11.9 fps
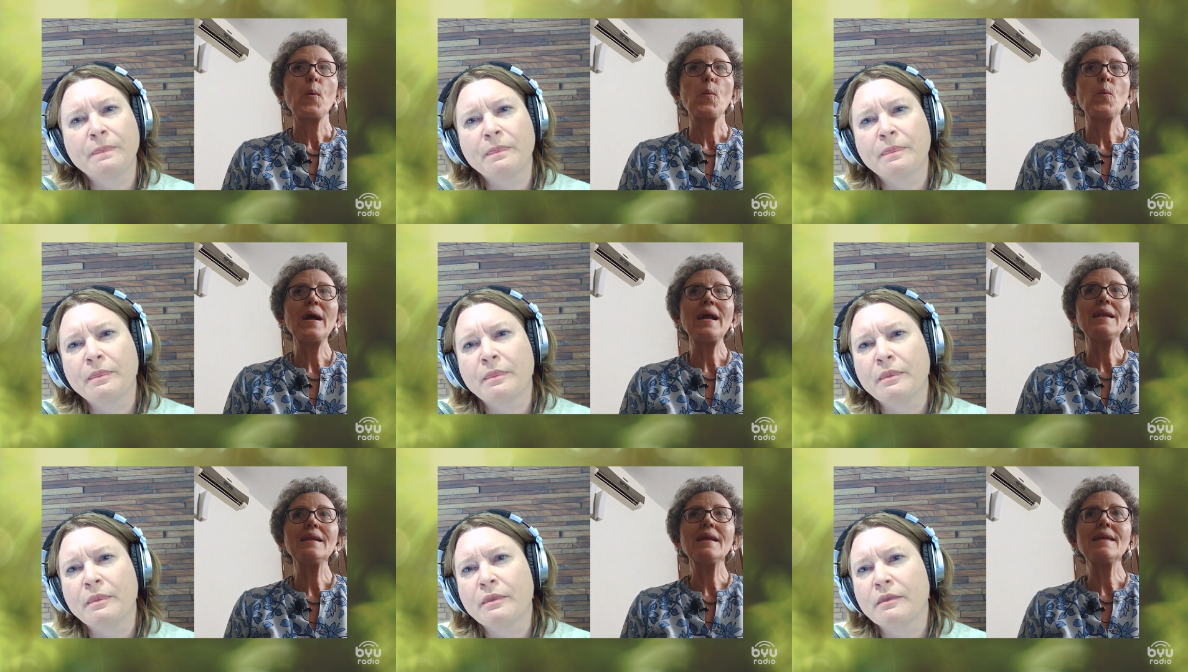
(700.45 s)

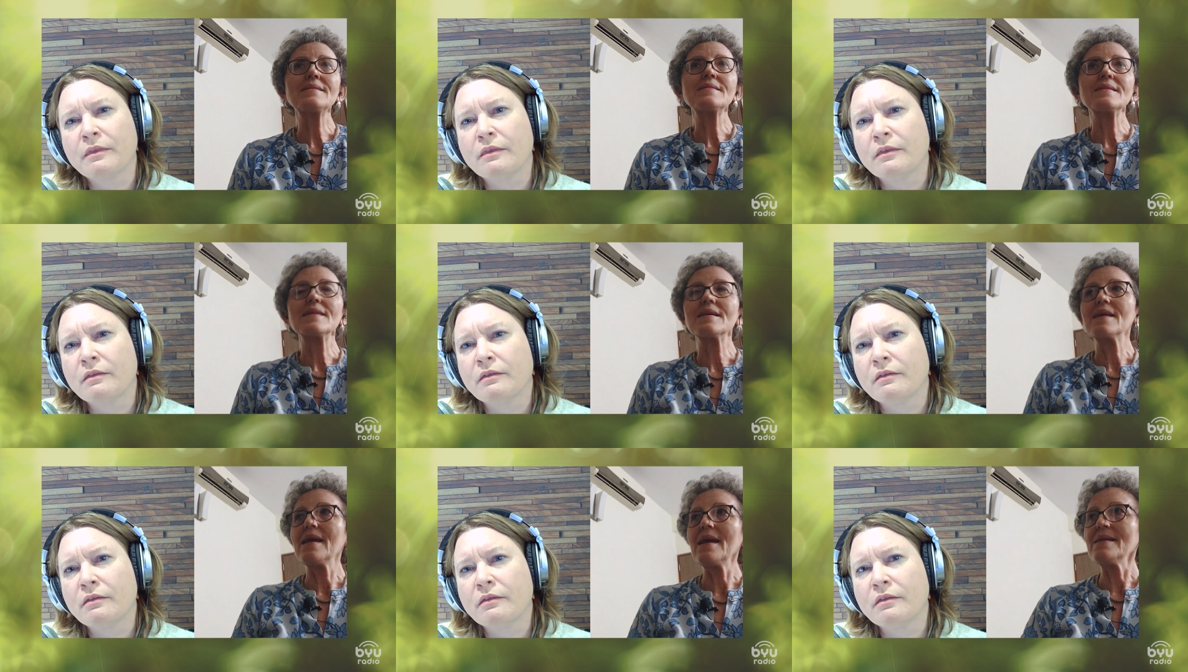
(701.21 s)
Speaker 1: Well, it
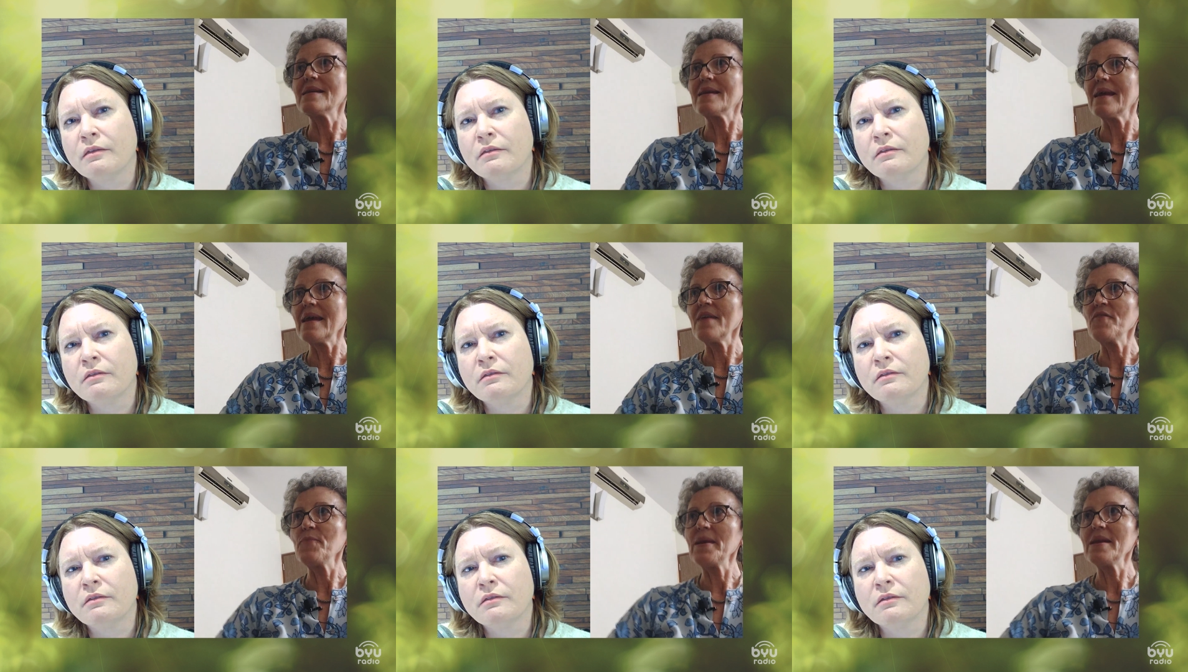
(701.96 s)
it
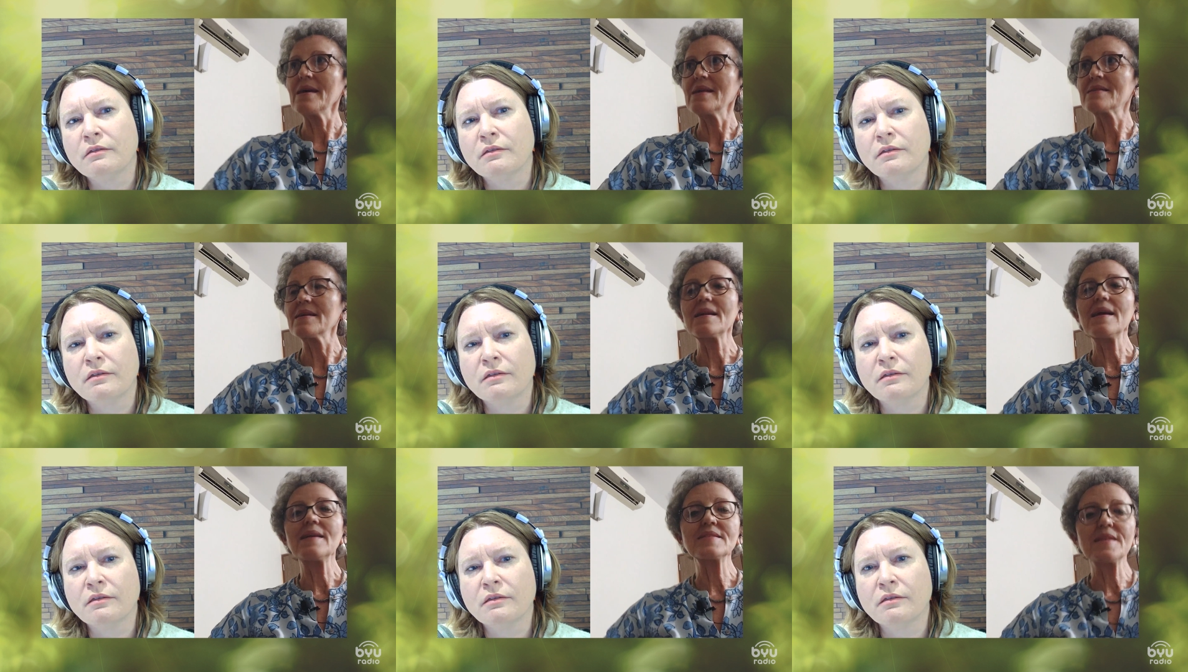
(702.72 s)
gave me that
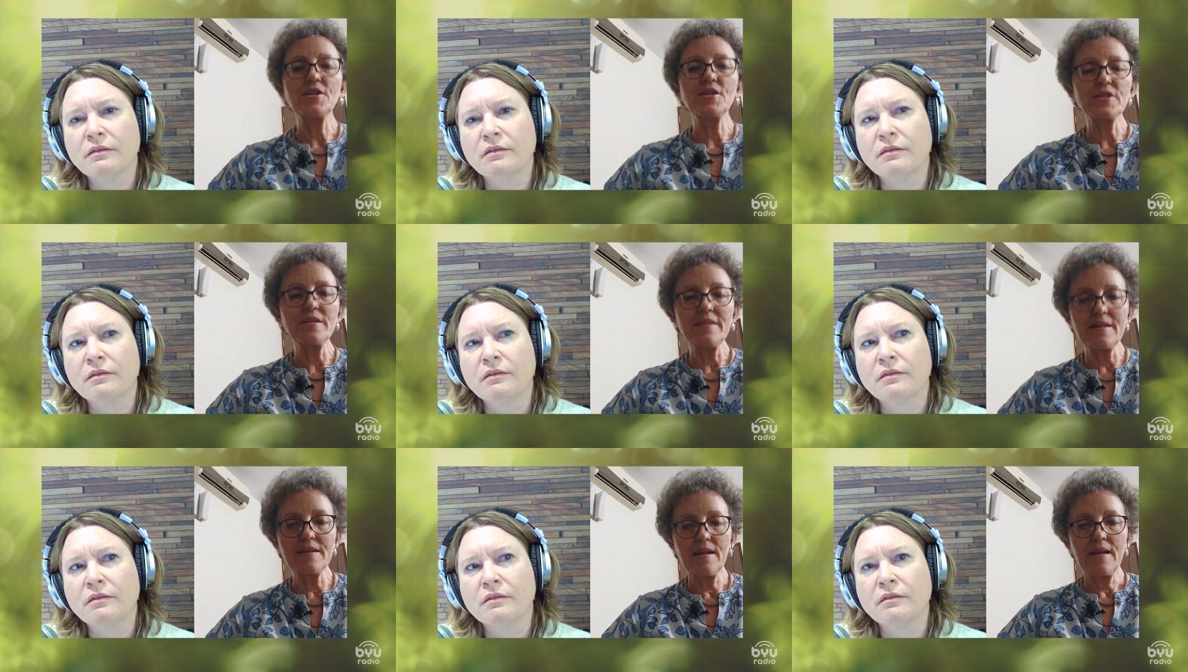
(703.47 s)
realization
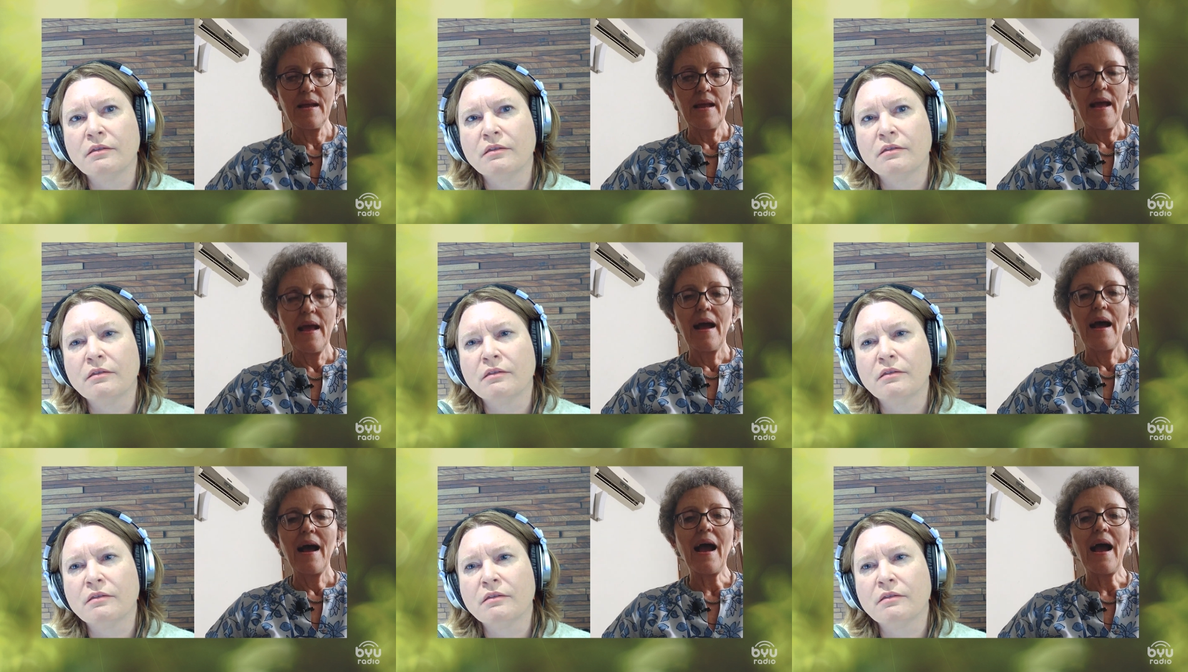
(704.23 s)
that
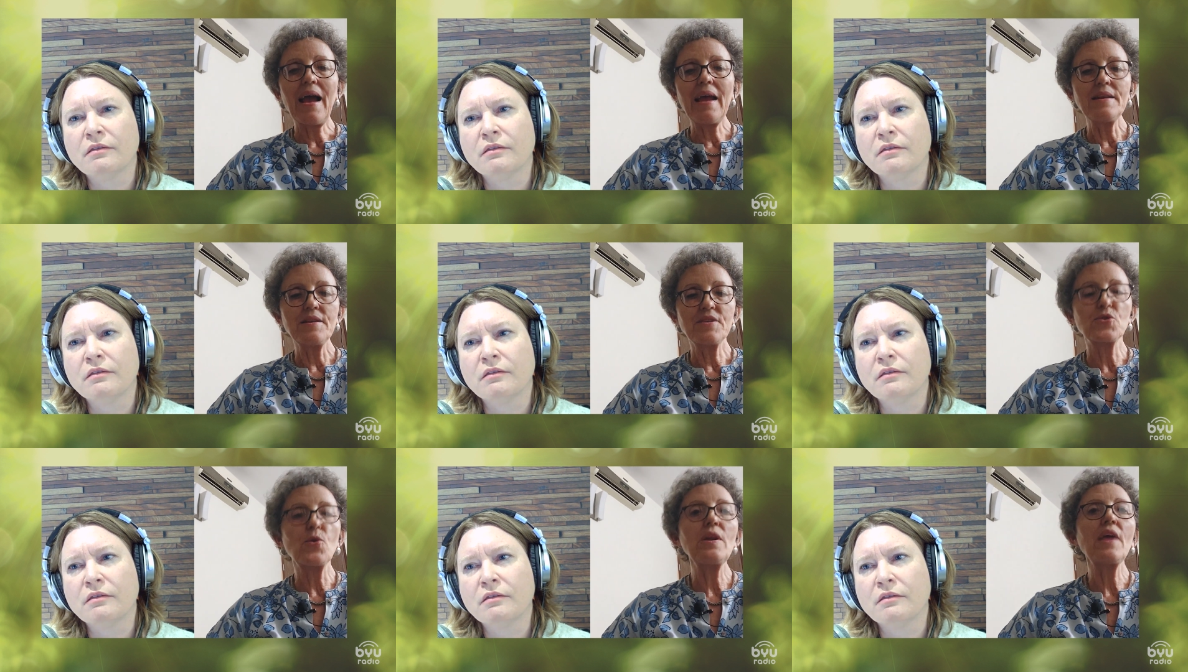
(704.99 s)
I
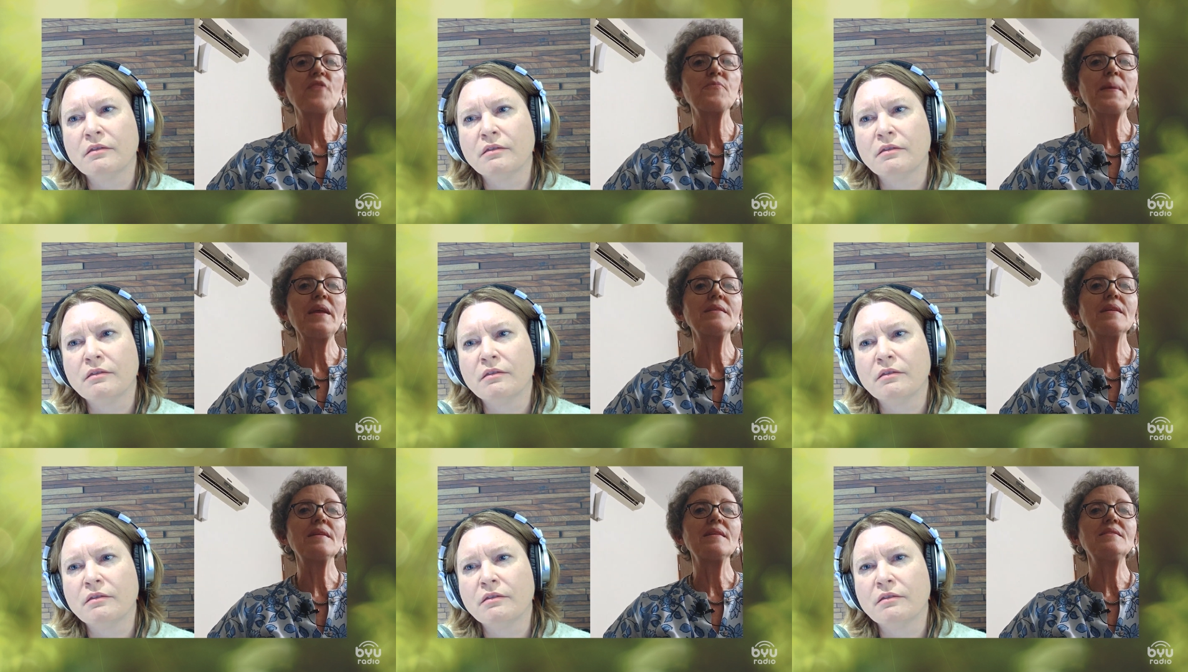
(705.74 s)
surely have been
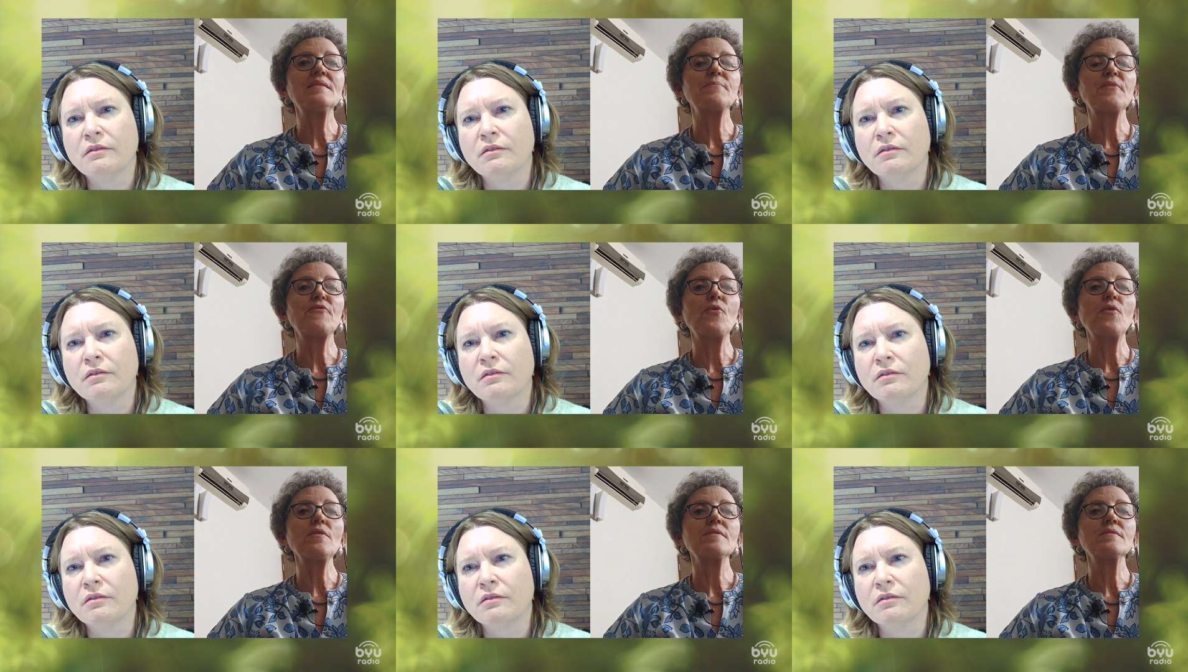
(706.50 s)
in India
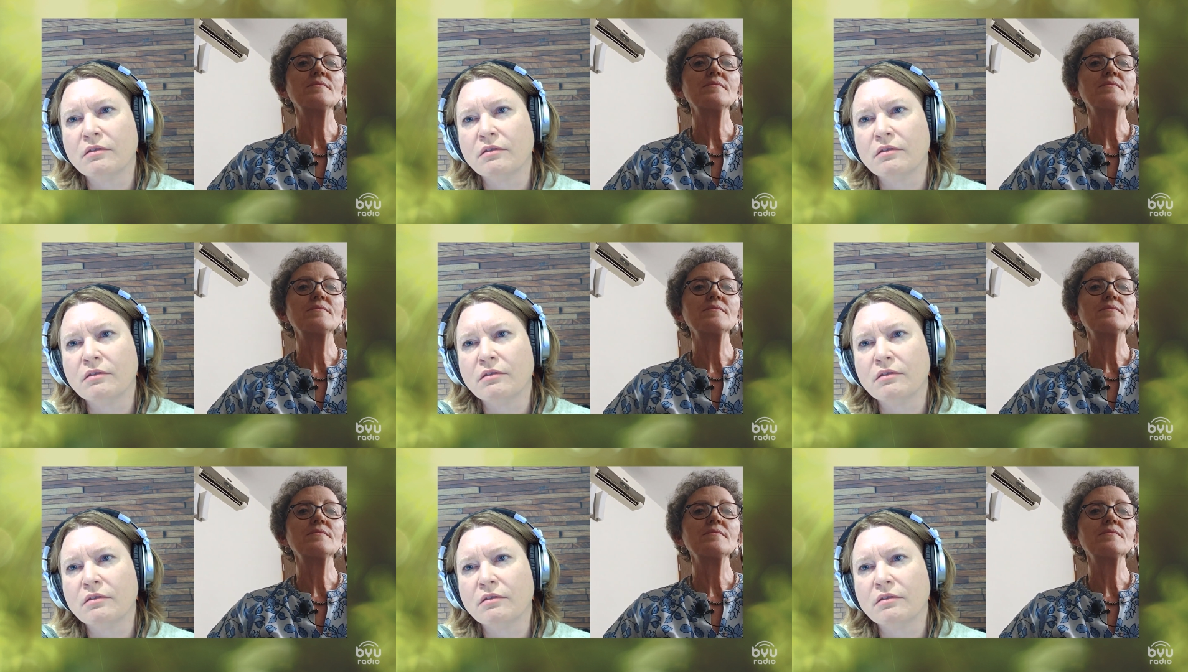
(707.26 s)
before.